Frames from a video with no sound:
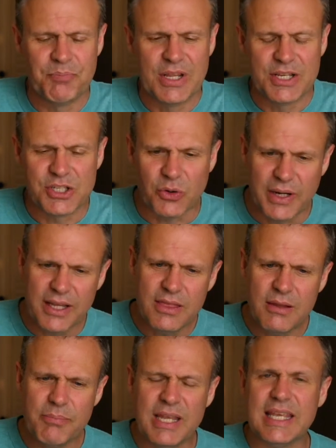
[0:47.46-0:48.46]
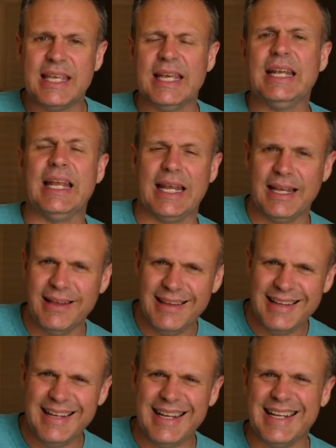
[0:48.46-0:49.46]
So in the beginning,
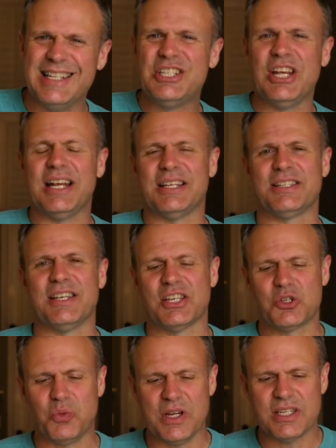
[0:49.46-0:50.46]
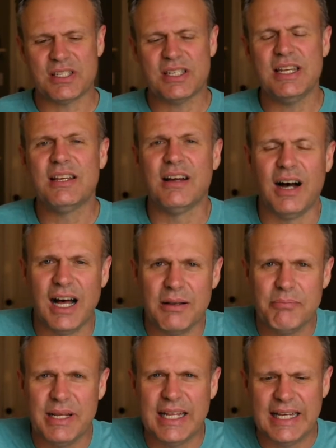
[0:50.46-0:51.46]
in Genesis, we see
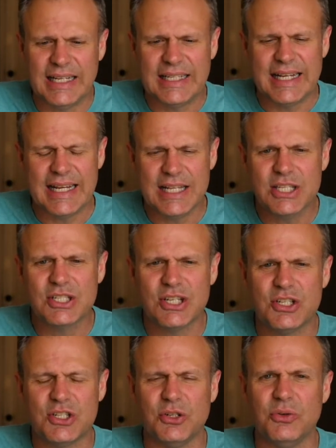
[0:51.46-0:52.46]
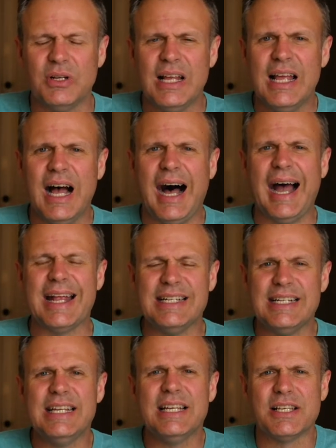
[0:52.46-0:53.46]
God beginning to institute
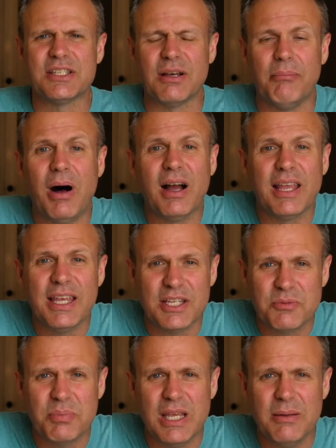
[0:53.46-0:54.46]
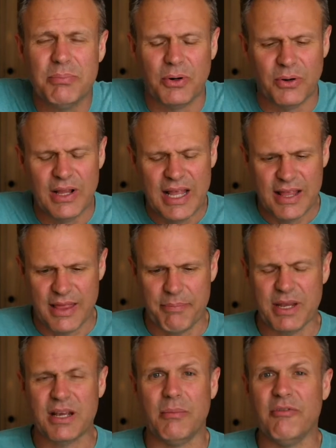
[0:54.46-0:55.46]
ideas among his people that
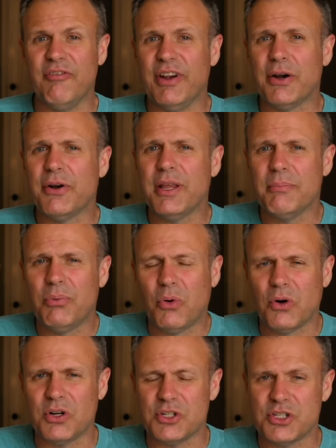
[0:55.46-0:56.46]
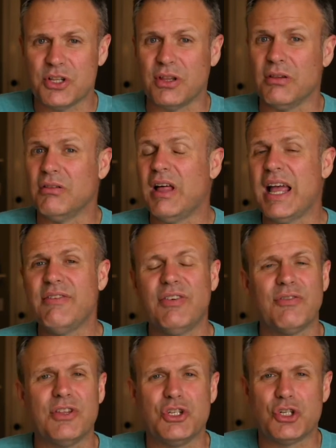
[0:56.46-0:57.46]
become very important to the life
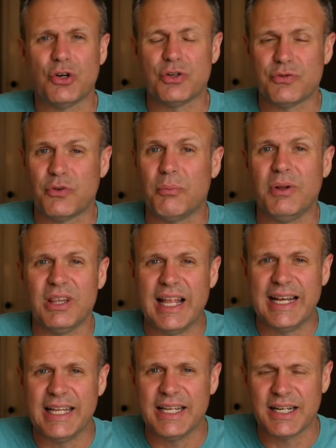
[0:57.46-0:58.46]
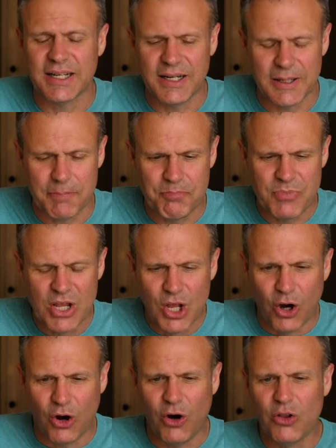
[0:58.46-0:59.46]
of the church for millennia to come.
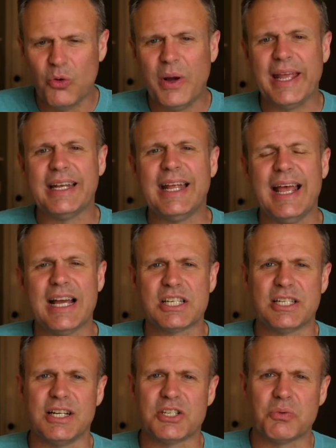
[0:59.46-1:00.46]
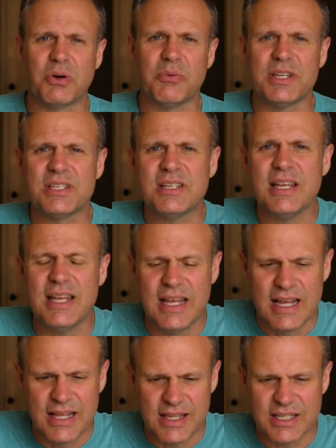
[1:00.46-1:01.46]
All the way into Exodus, where we see
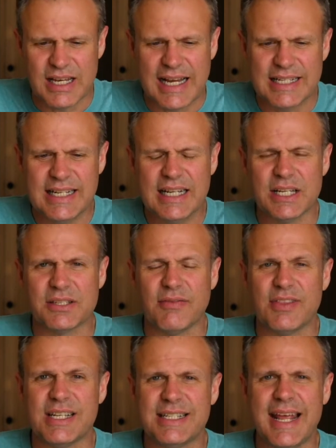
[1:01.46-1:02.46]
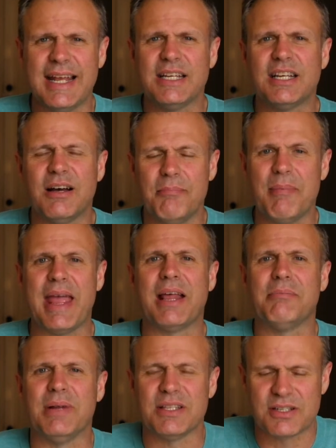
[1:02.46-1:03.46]
these ideas of the Ten
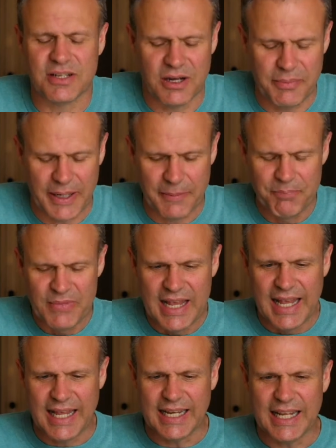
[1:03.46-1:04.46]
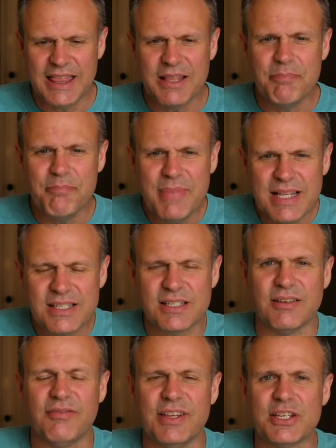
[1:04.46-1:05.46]
Commandments coming. And in the
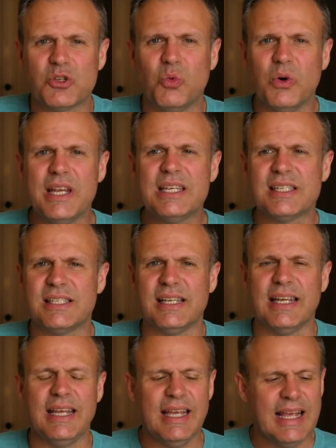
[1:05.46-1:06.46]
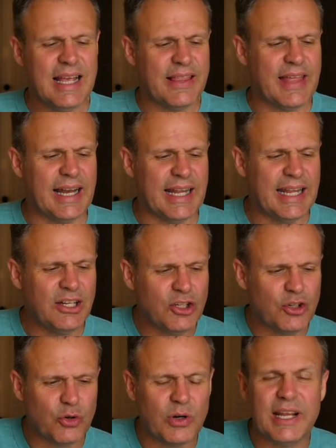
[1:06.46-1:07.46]
midst of this, we see that in
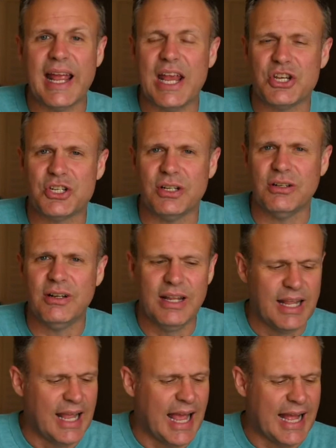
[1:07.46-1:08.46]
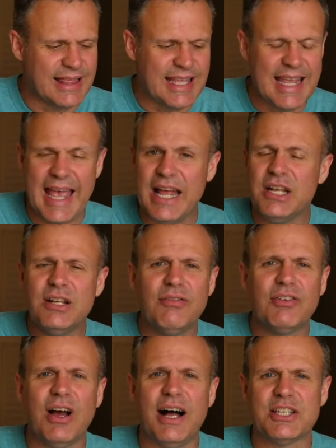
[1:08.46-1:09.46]
creation, at the end of
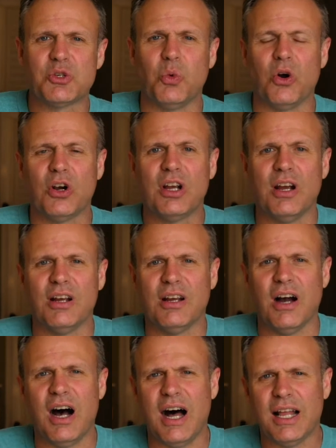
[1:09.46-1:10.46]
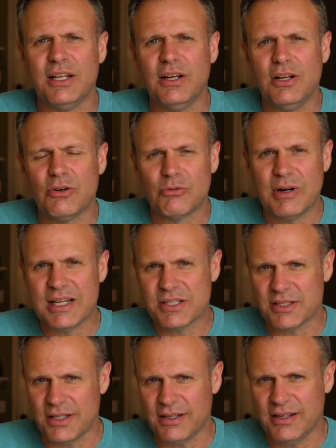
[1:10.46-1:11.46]
God's work, God
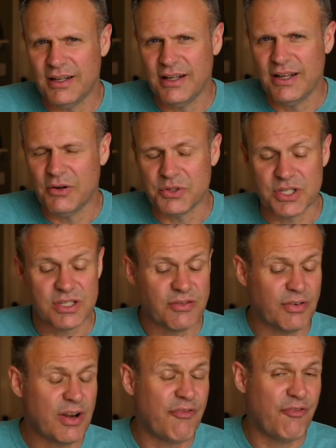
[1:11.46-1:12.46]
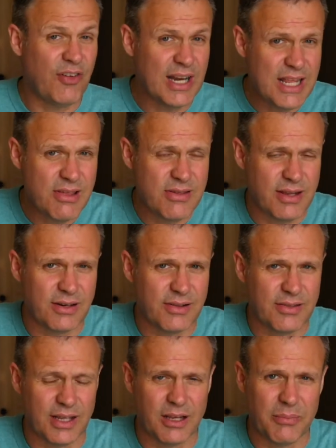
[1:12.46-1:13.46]
rested, which is a very funny thing to
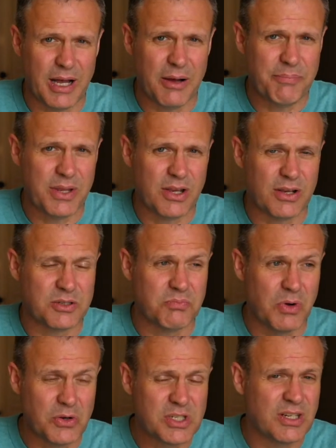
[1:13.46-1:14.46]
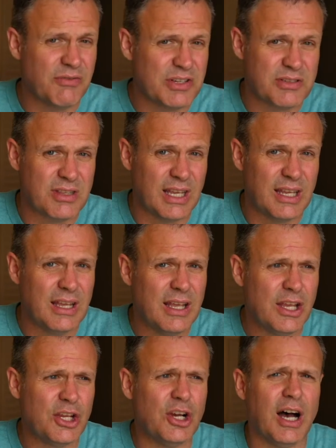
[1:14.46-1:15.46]
think about because most of us think,
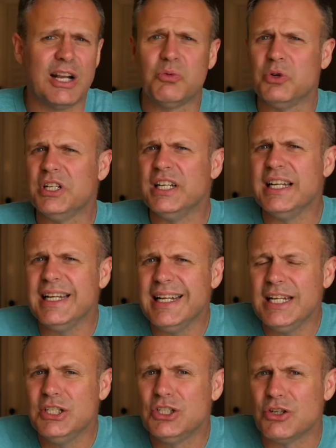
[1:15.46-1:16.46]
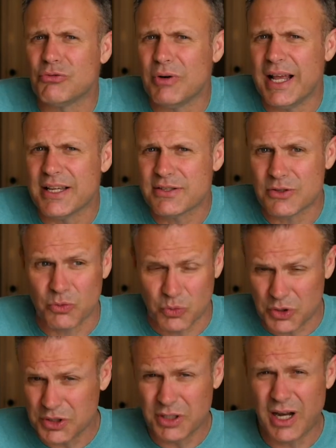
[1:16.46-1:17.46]
God wouldn't need to rest.
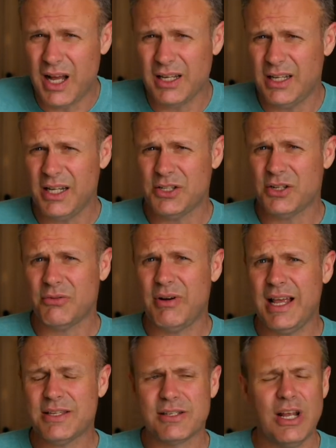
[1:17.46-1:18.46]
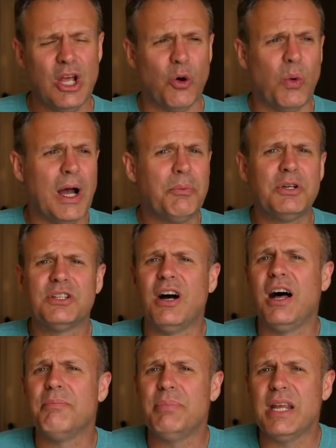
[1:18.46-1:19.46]
Would God need to rest? Why would
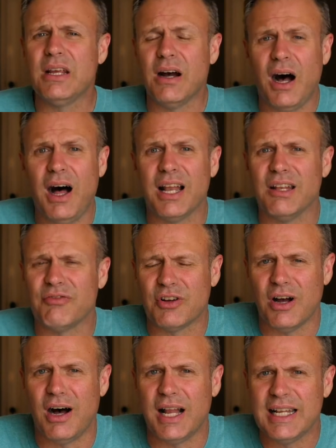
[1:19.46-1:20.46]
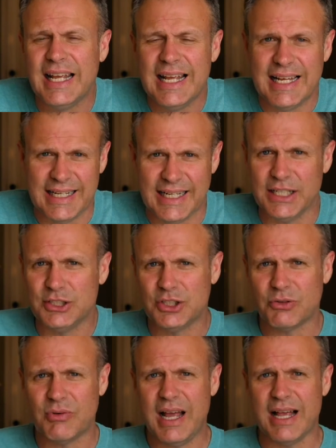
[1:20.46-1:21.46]
God be God if God needed
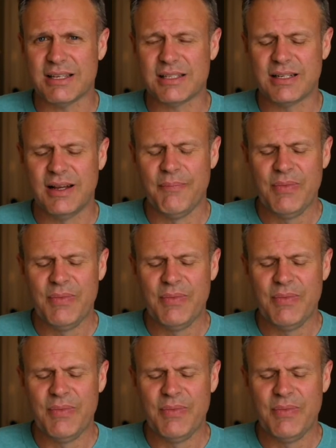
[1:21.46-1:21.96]
to rest?